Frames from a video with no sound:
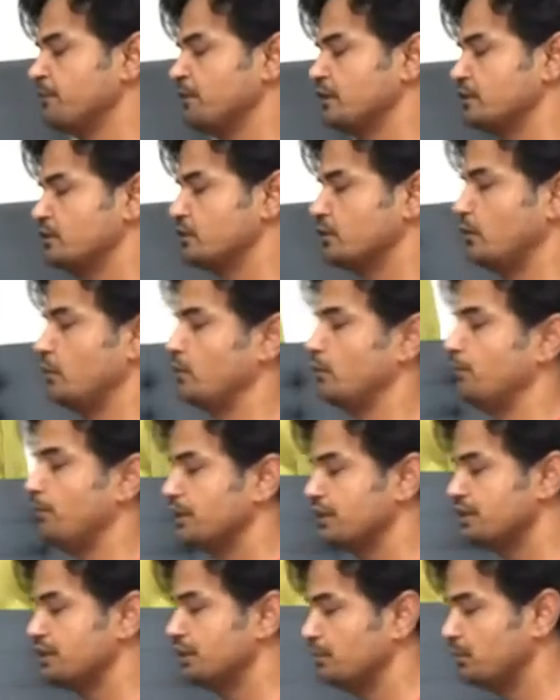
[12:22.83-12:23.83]
So
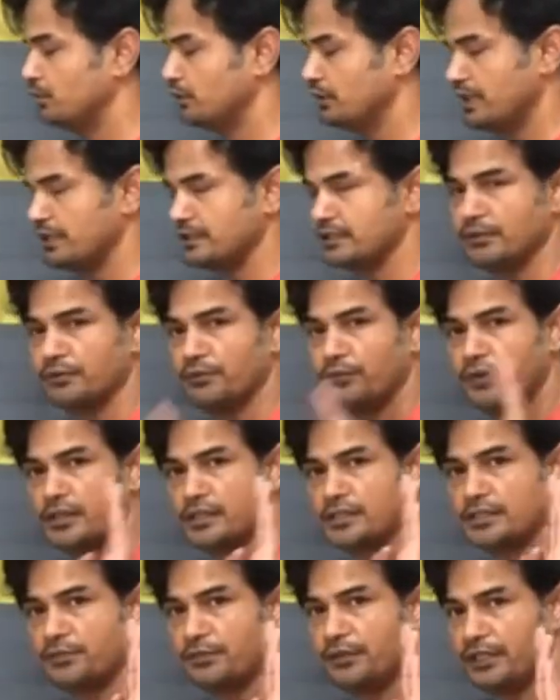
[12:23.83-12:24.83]
Paschimottanasana.
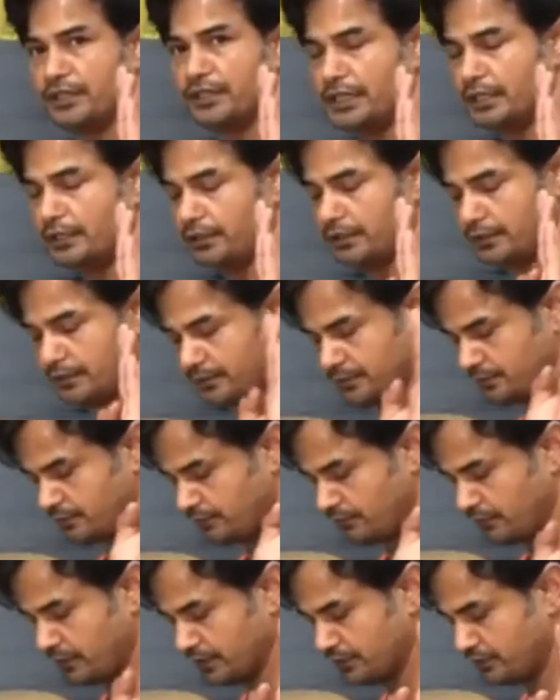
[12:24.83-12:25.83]
First we did
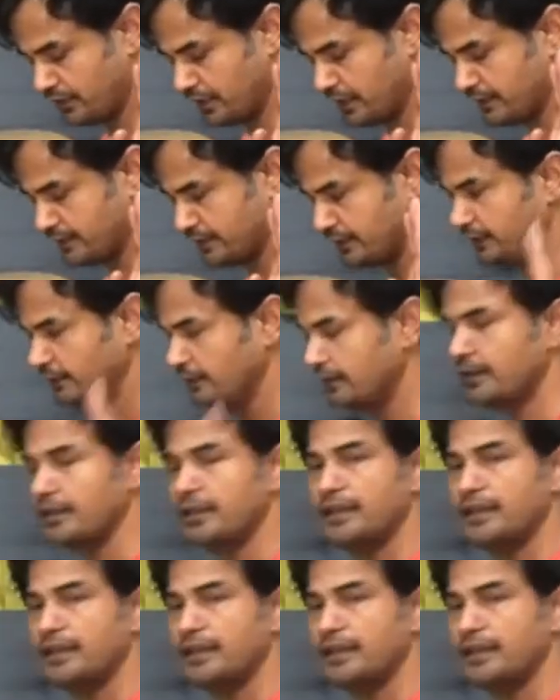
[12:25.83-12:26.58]
Vajrasana.